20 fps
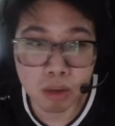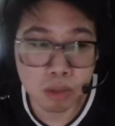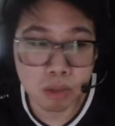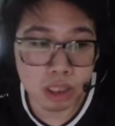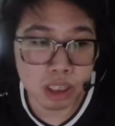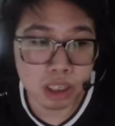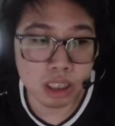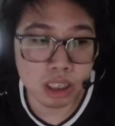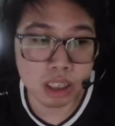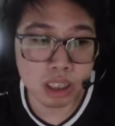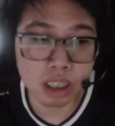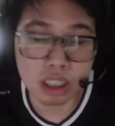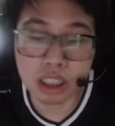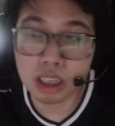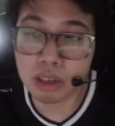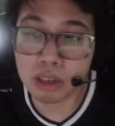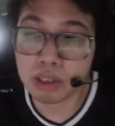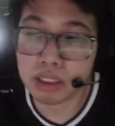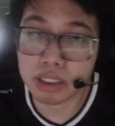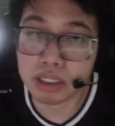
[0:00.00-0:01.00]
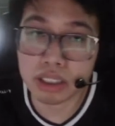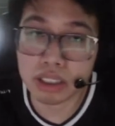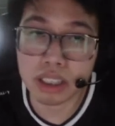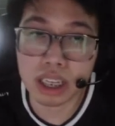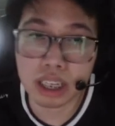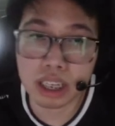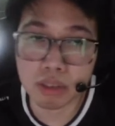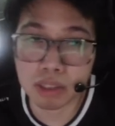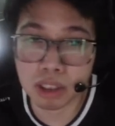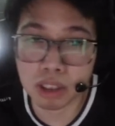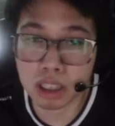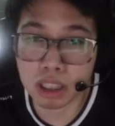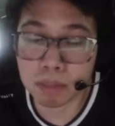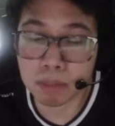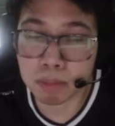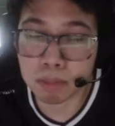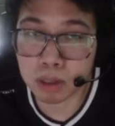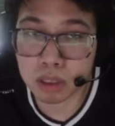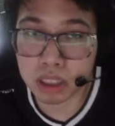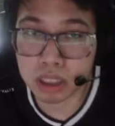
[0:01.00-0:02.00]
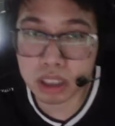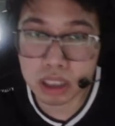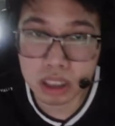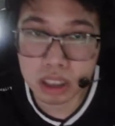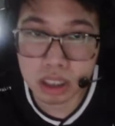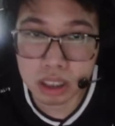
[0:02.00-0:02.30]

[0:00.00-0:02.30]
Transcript: We now it's like we don't have coach.